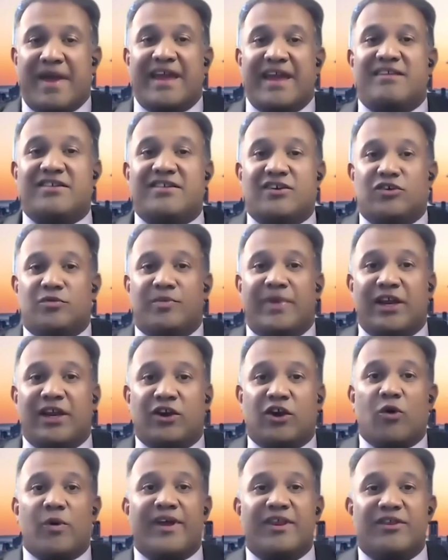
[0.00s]
still be
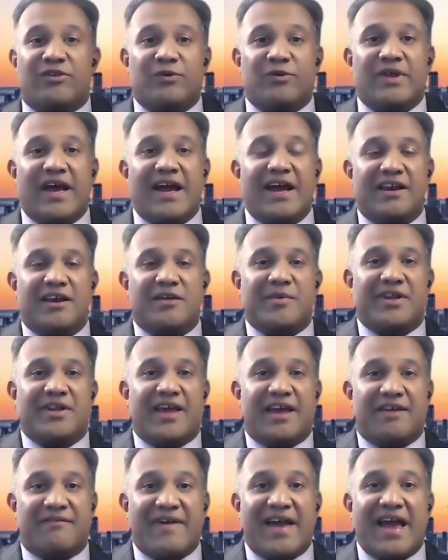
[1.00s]
going through that. I mean,
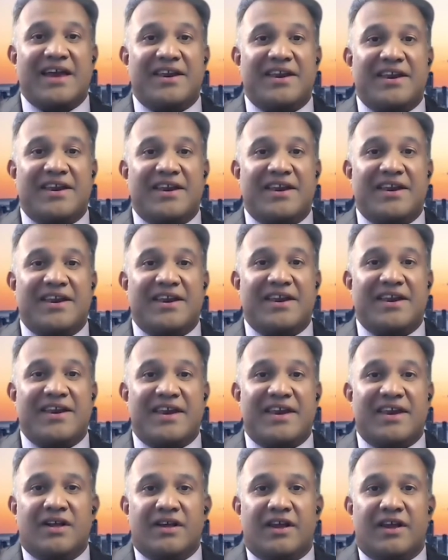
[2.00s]
they've had now,
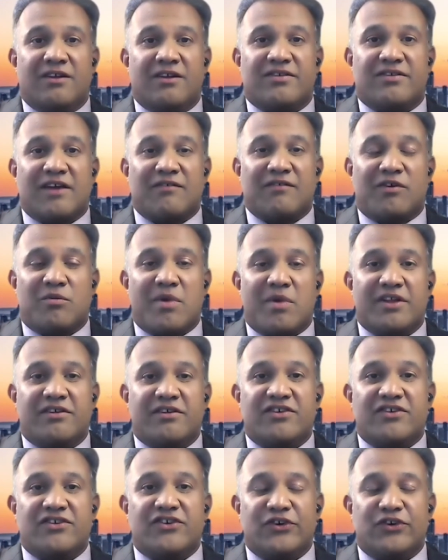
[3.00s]
several
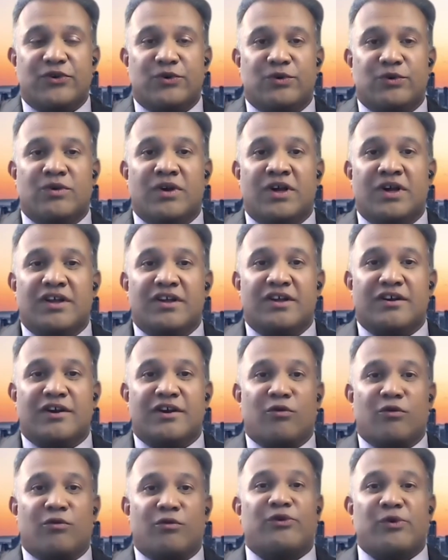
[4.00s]
months to
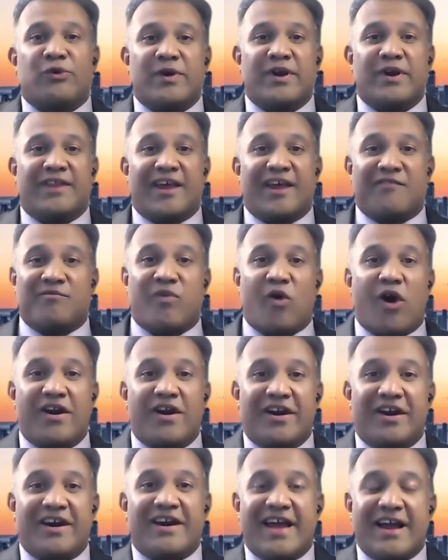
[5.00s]
go through it. They've brought
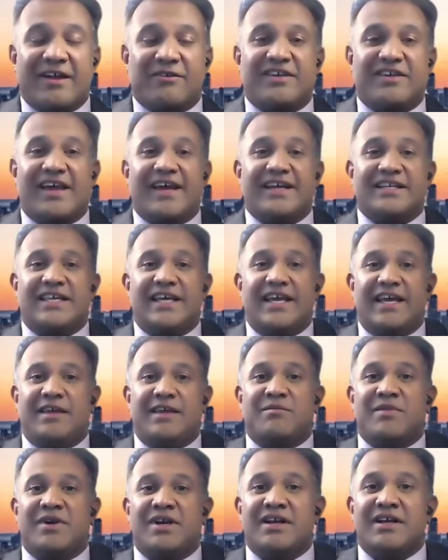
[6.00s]
in an outside
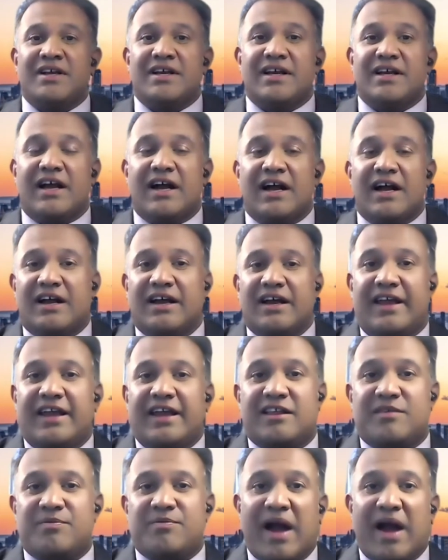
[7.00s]
team.
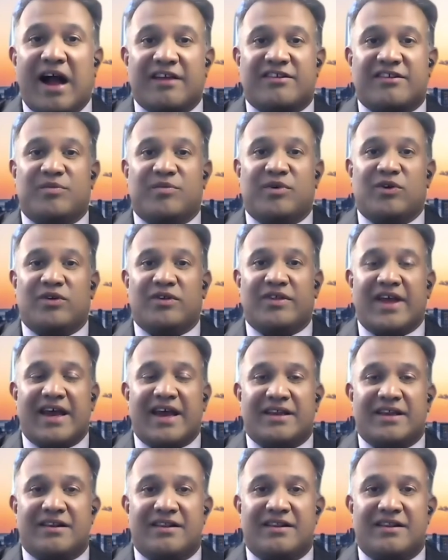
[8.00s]
It's possible that